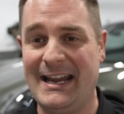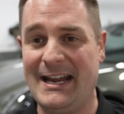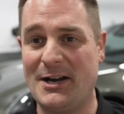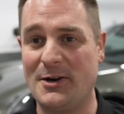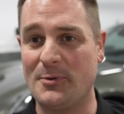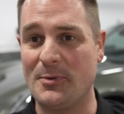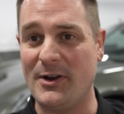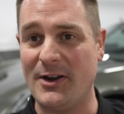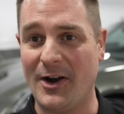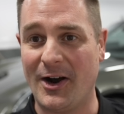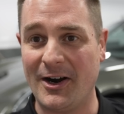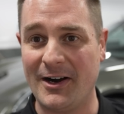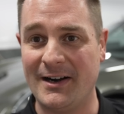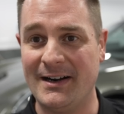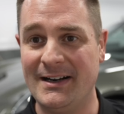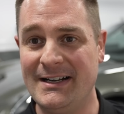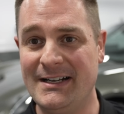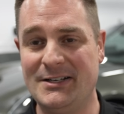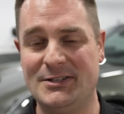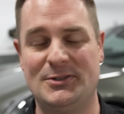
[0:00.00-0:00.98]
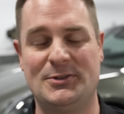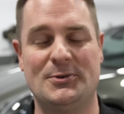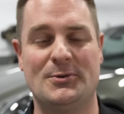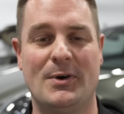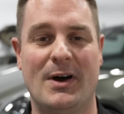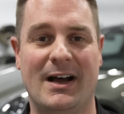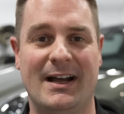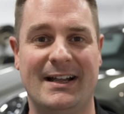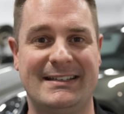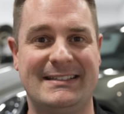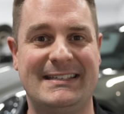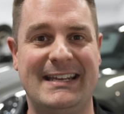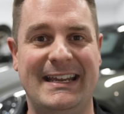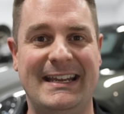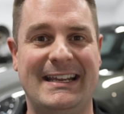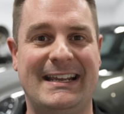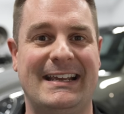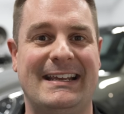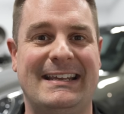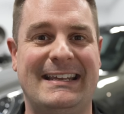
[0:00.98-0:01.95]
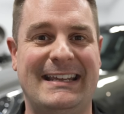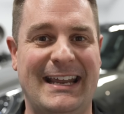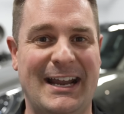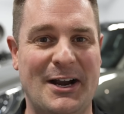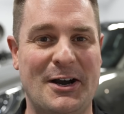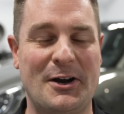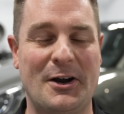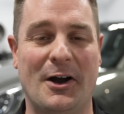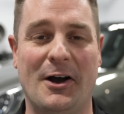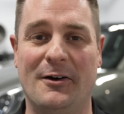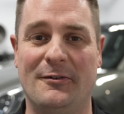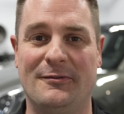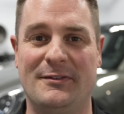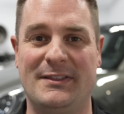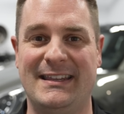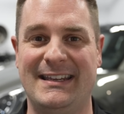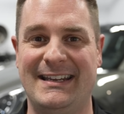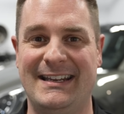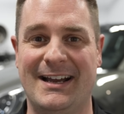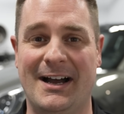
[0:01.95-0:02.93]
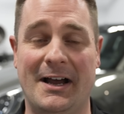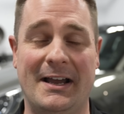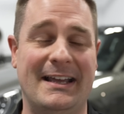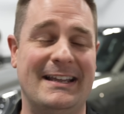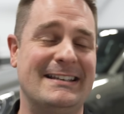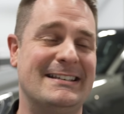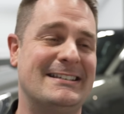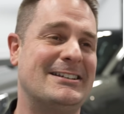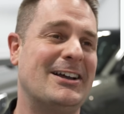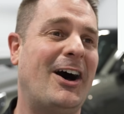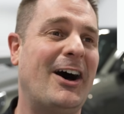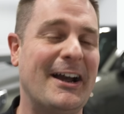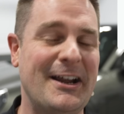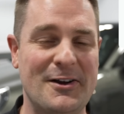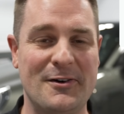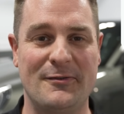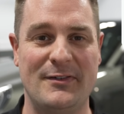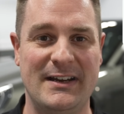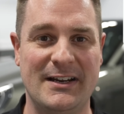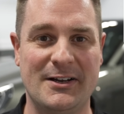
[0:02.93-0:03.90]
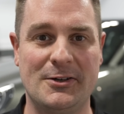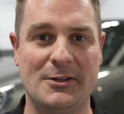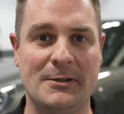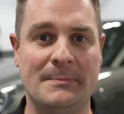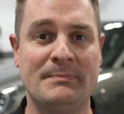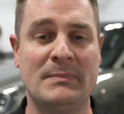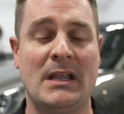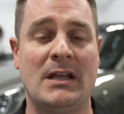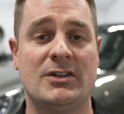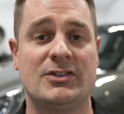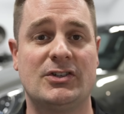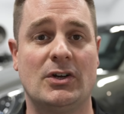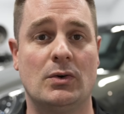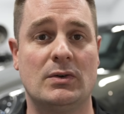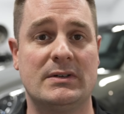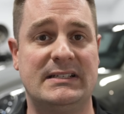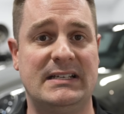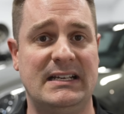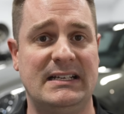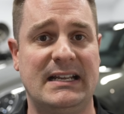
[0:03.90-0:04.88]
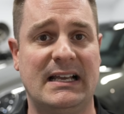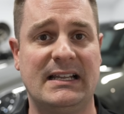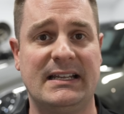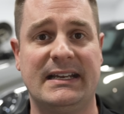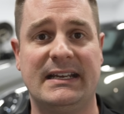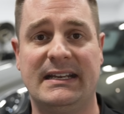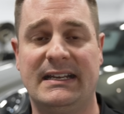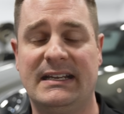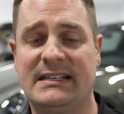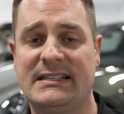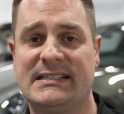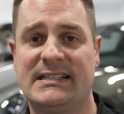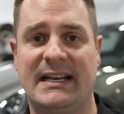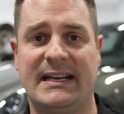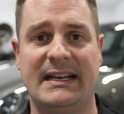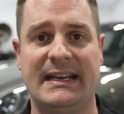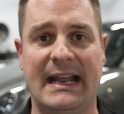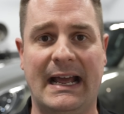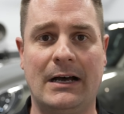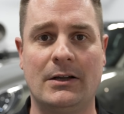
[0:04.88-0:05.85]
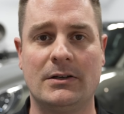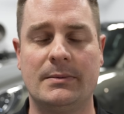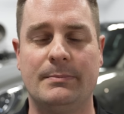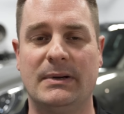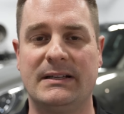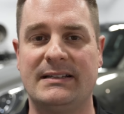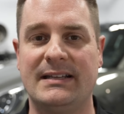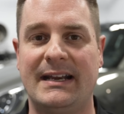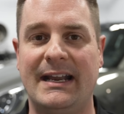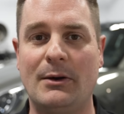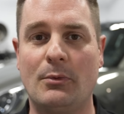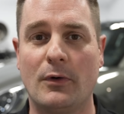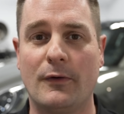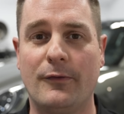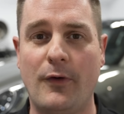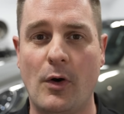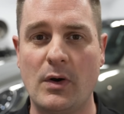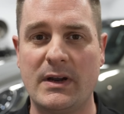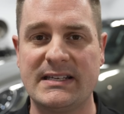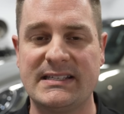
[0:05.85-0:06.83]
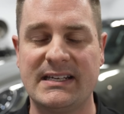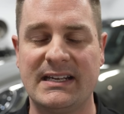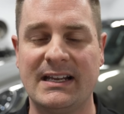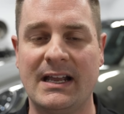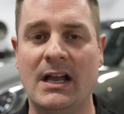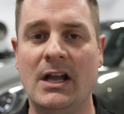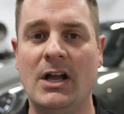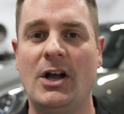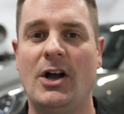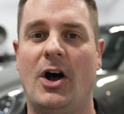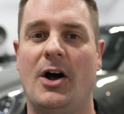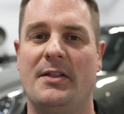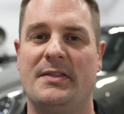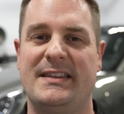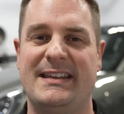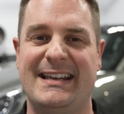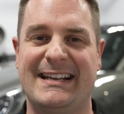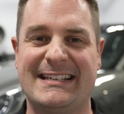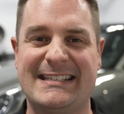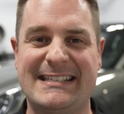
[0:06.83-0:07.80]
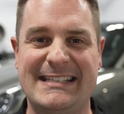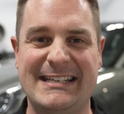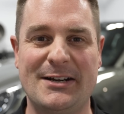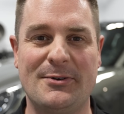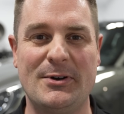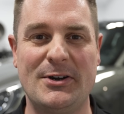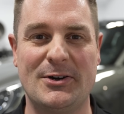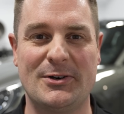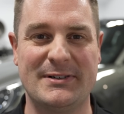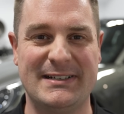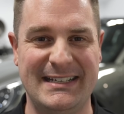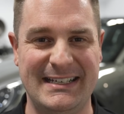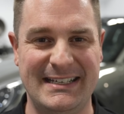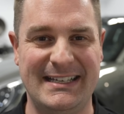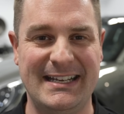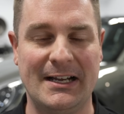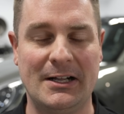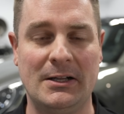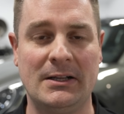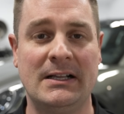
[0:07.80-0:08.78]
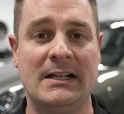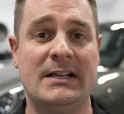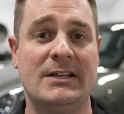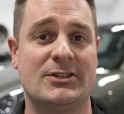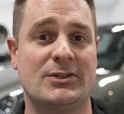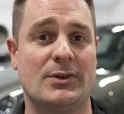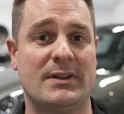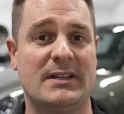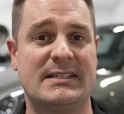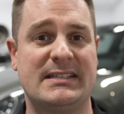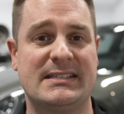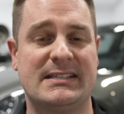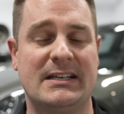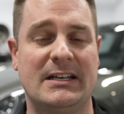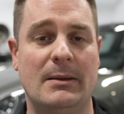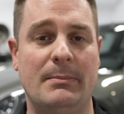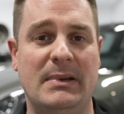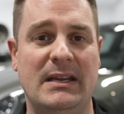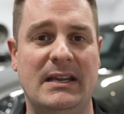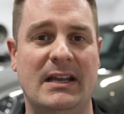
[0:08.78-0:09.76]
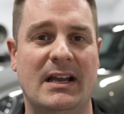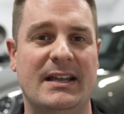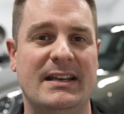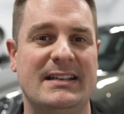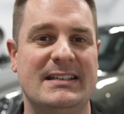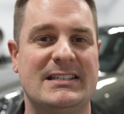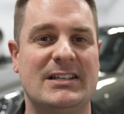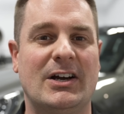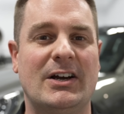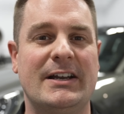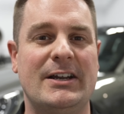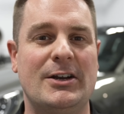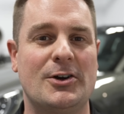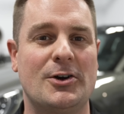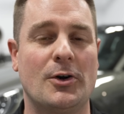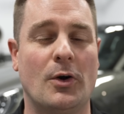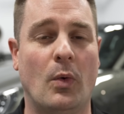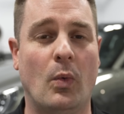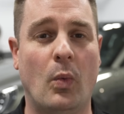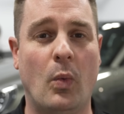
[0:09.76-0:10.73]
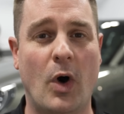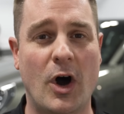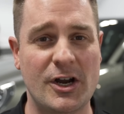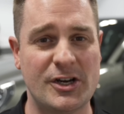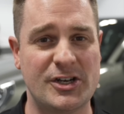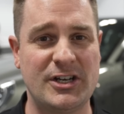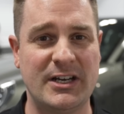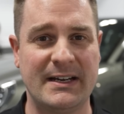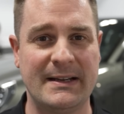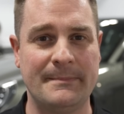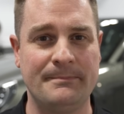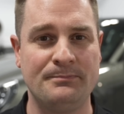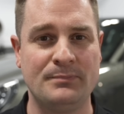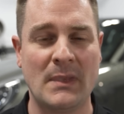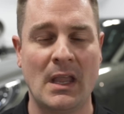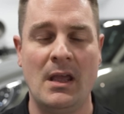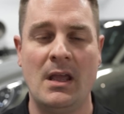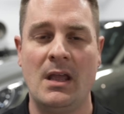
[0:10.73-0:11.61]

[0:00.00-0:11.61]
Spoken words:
here we are to take care of the entire vehicle, so detailing it inside and out, but today we're focusing on the exterior detail. So this is going to be an entire washing,